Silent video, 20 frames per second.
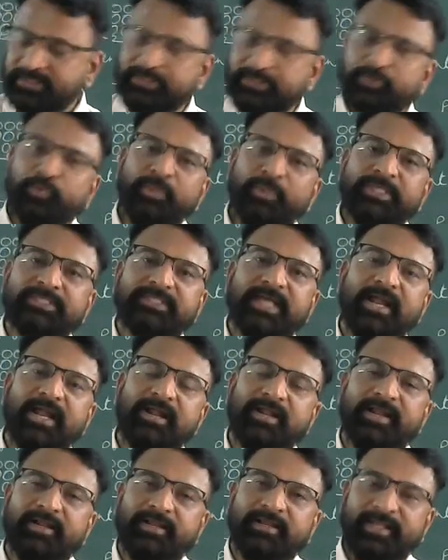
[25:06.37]
Just squeeze
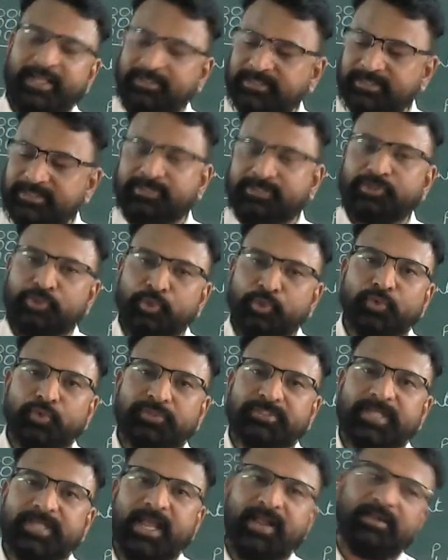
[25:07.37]
that and take this
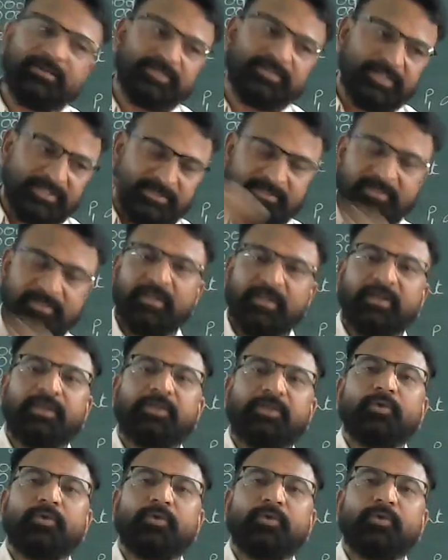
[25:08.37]
juice and just